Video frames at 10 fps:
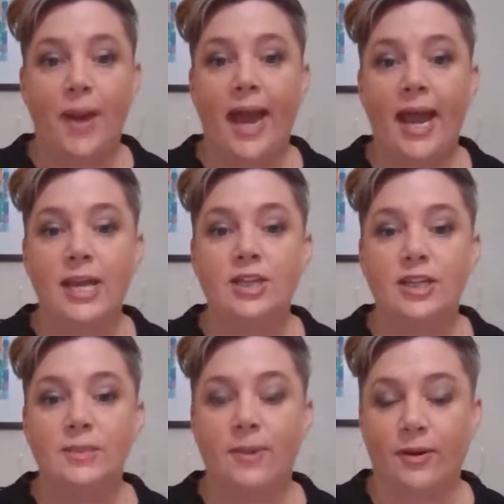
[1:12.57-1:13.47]
page
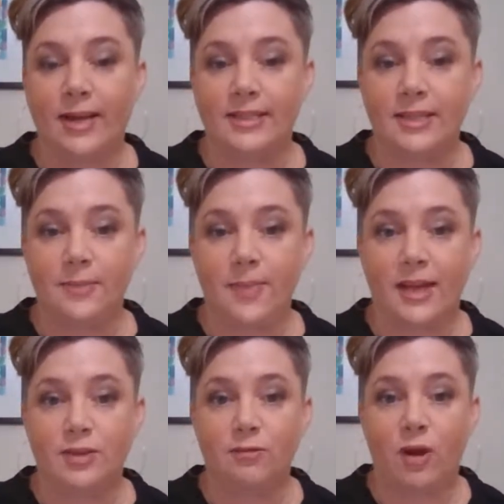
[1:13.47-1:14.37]
experience that's about
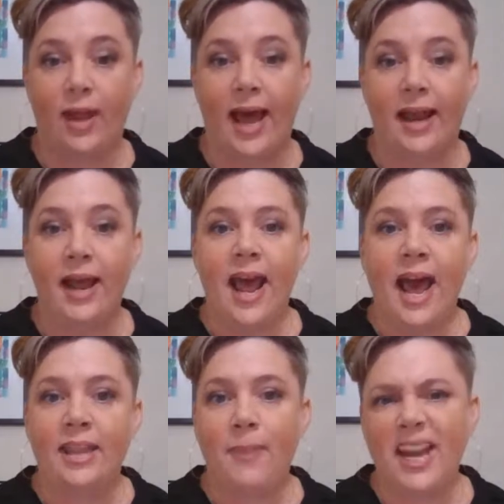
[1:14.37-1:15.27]
to roll out.
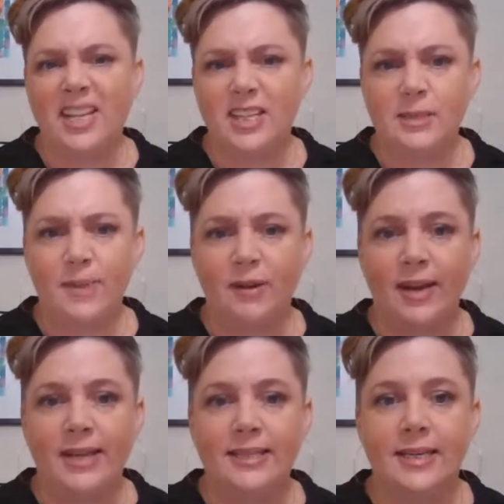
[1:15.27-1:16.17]
And the page
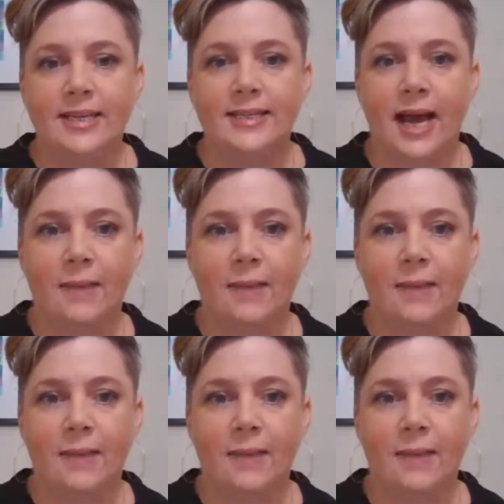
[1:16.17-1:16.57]
experience is